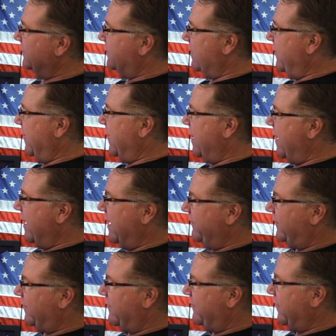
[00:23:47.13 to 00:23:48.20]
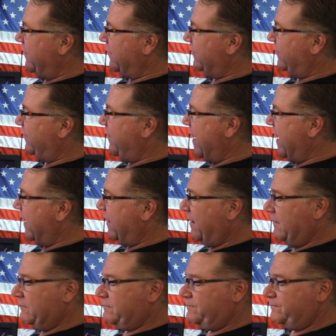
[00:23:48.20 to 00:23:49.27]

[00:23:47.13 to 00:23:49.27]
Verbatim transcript: Joey, I have something you can spank.